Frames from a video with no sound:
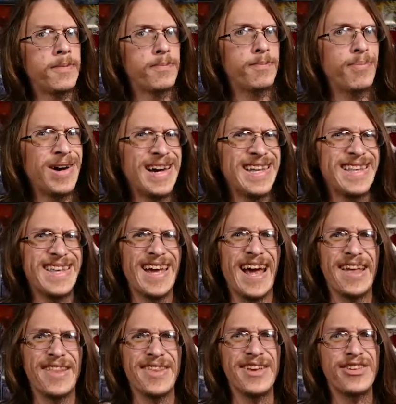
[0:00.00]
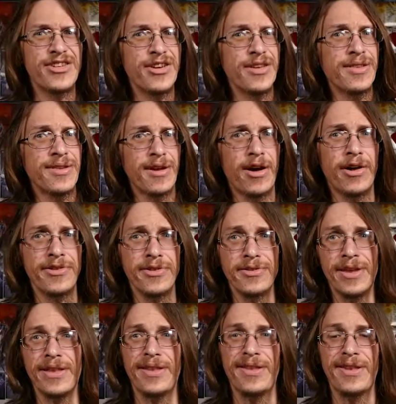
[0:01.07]
but I think she's also
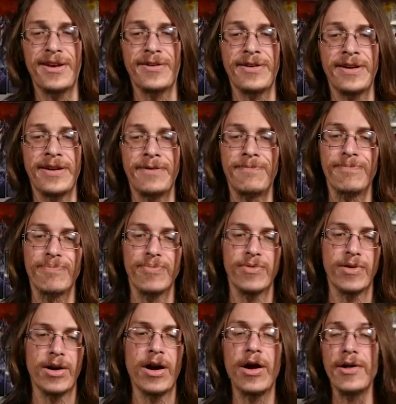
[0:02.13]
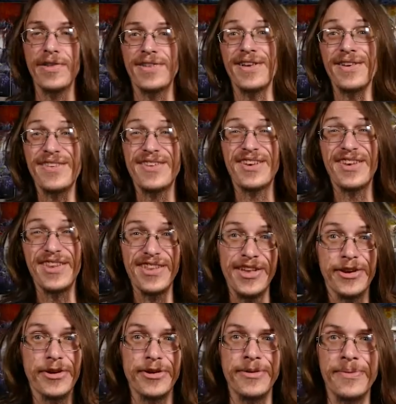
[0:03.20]
necessary, all things
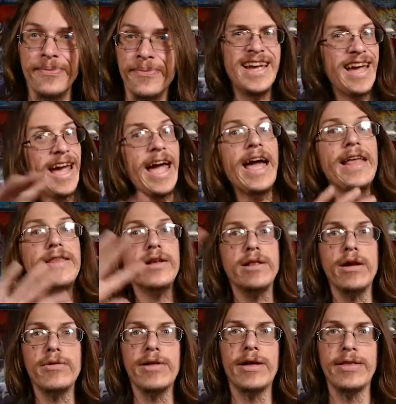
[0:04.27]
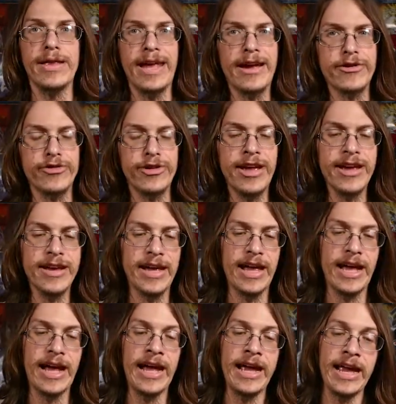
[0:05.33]
considered. And to close out the extra deck,
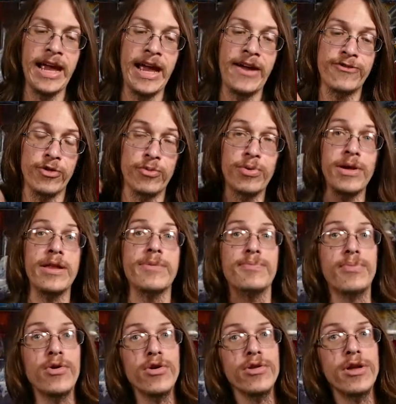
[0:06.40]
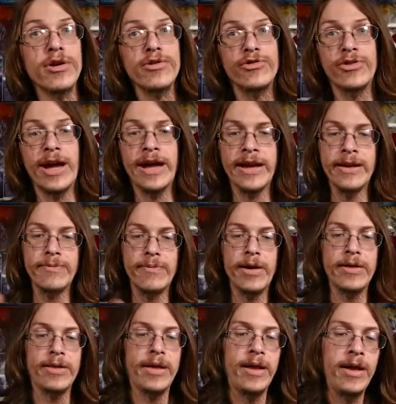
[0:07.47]
I have replaced Borreload Dragon
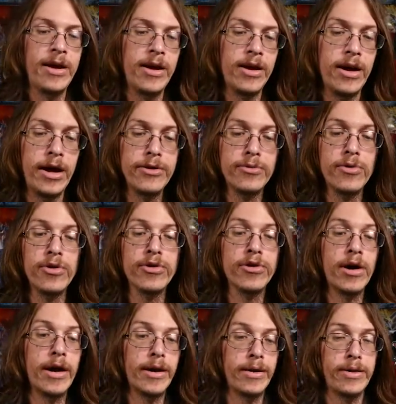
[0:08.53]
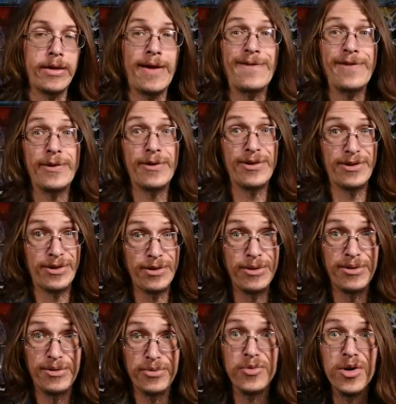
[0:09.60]
with Underworld Goddess of the
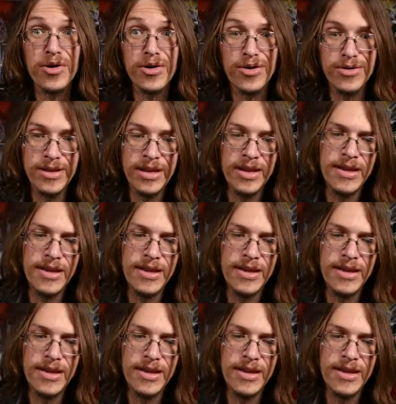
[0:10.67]
Closed World.